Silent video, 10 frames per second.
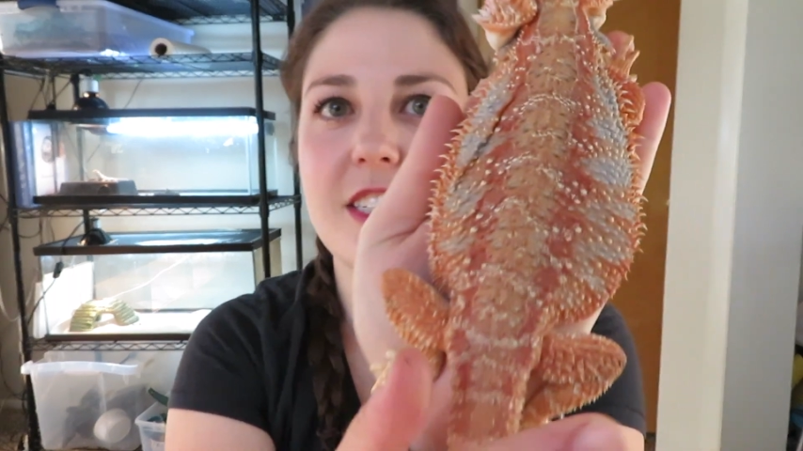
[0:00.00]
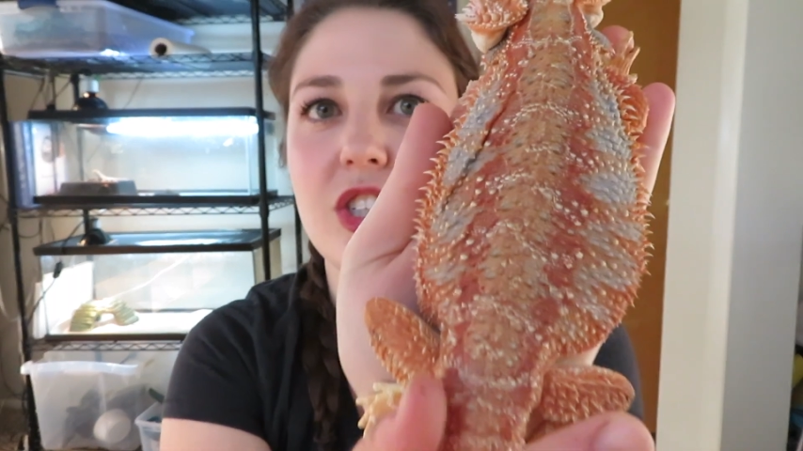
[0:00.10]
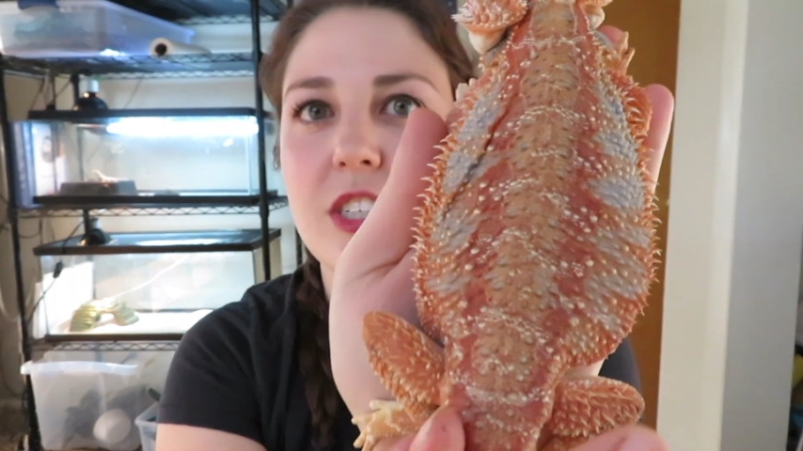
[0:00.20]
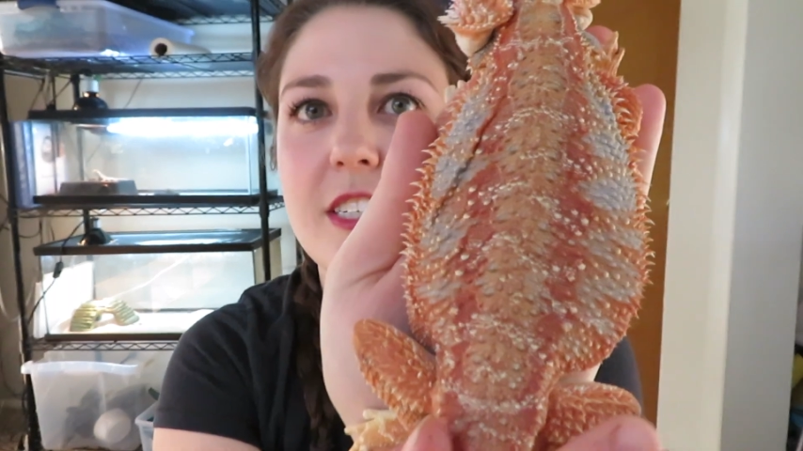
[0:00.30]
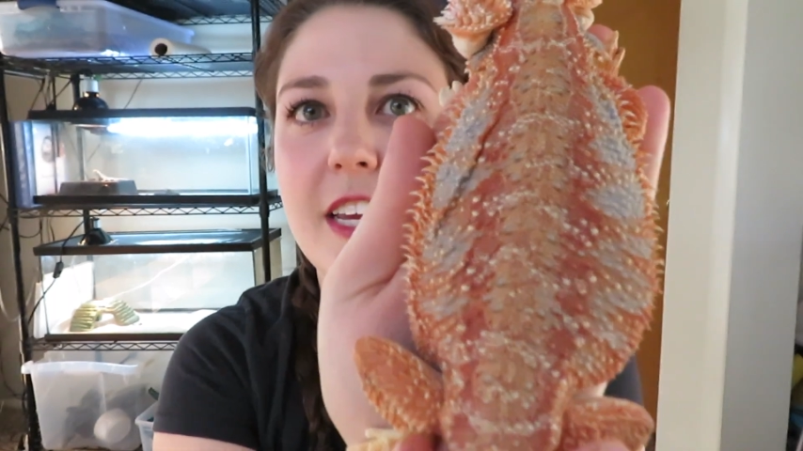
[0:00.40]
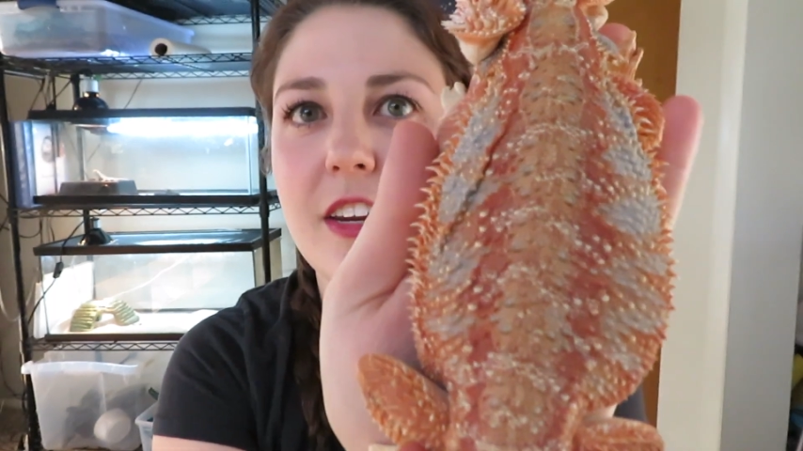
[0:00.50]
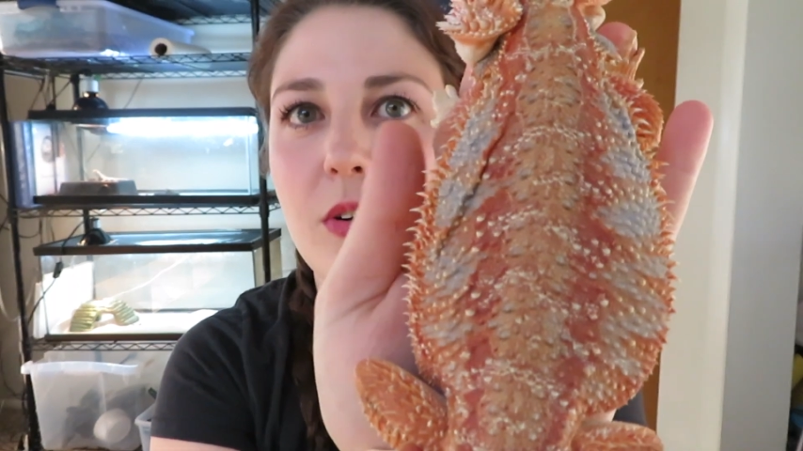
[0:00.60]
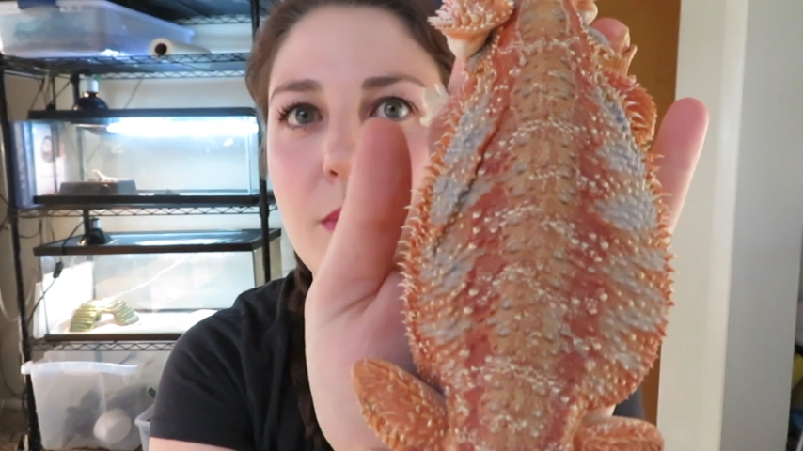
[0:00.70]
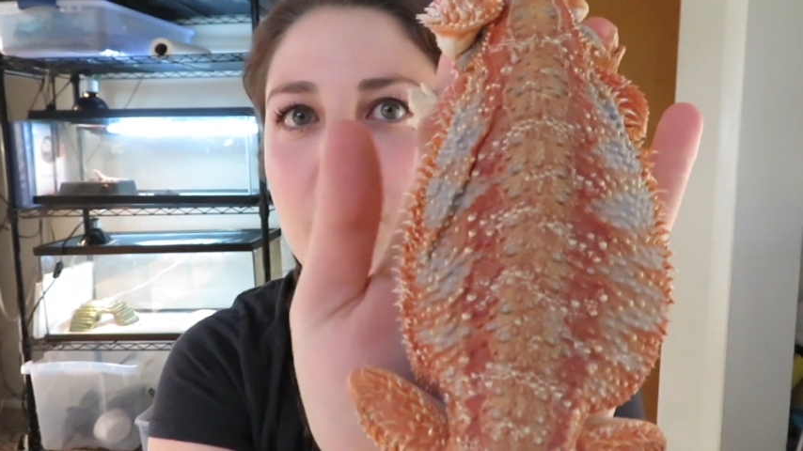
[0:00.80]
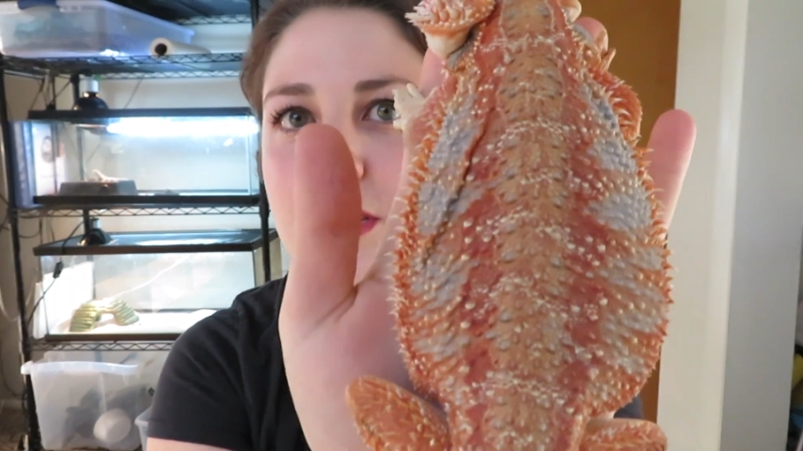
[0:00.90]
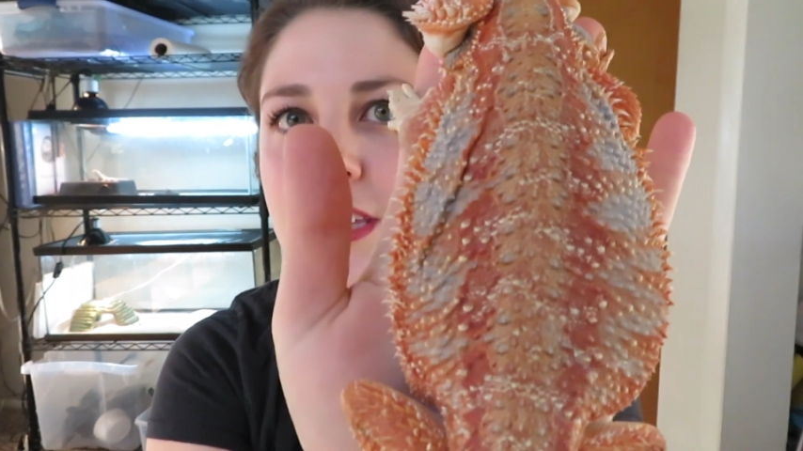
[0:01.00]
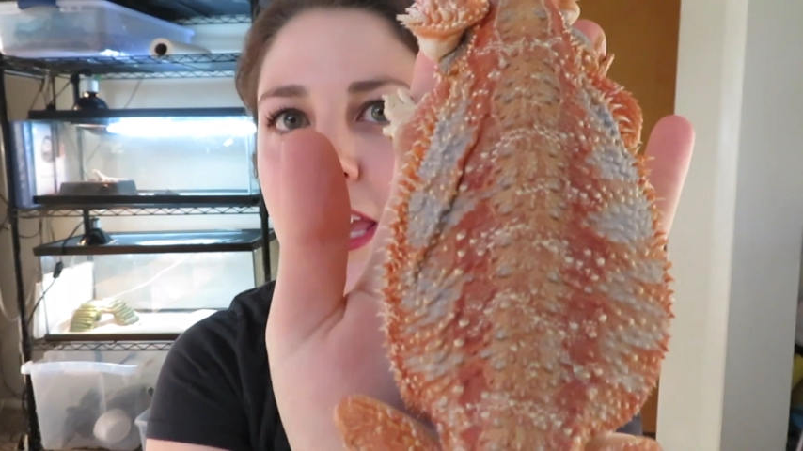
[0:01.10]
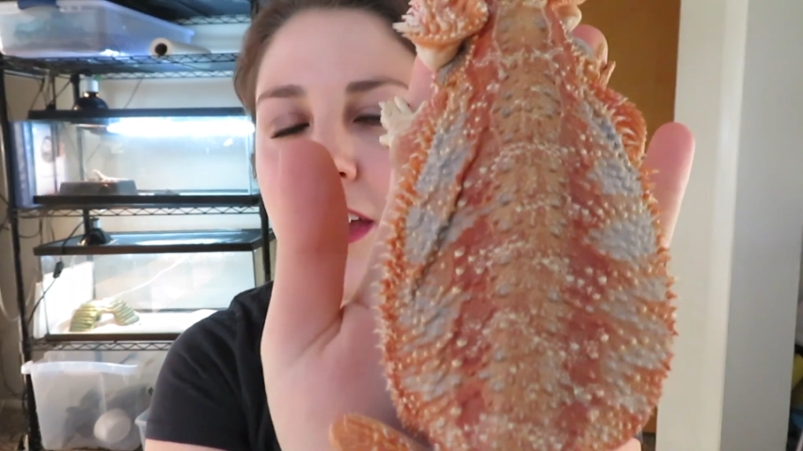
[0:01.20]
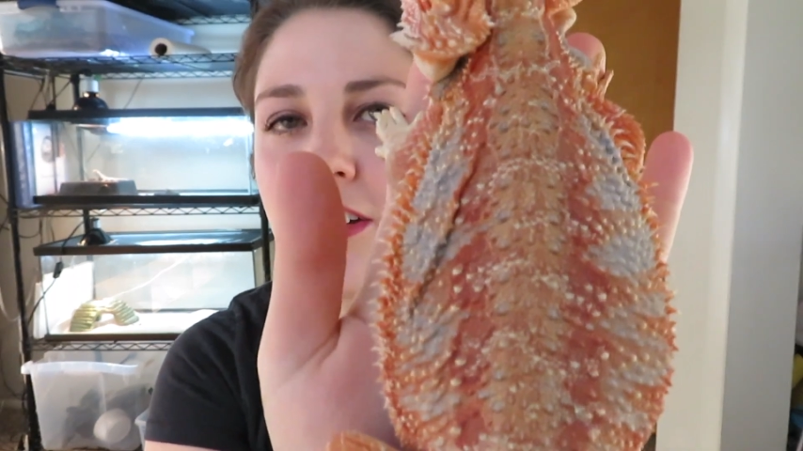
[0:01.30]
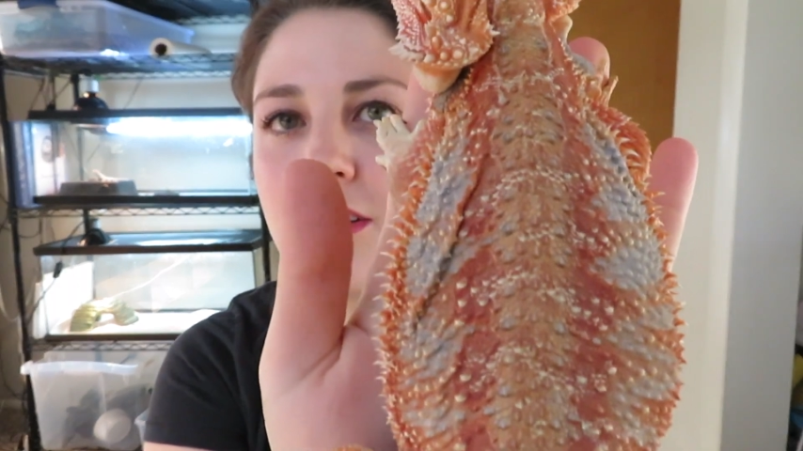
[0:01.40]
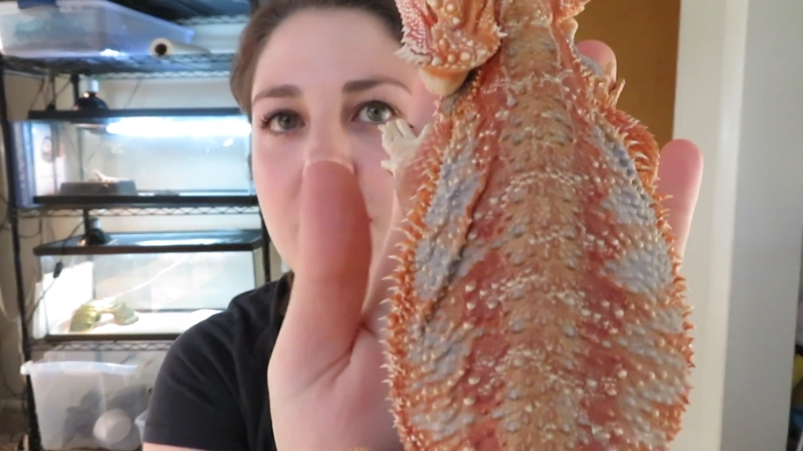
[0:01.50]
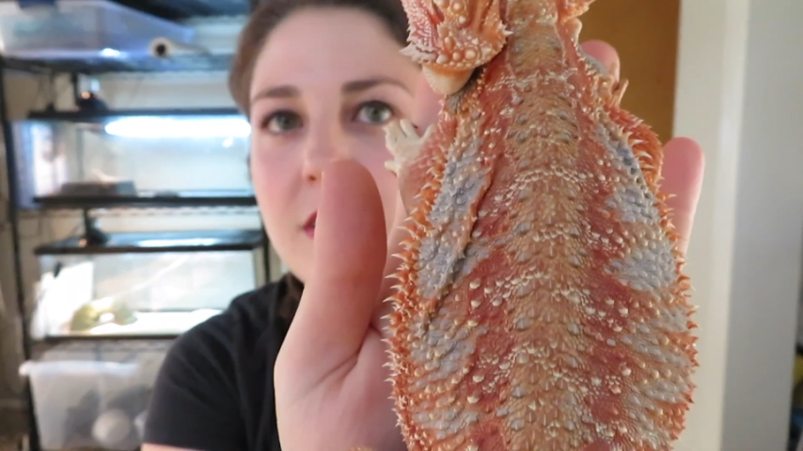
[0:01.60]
just a normal scale.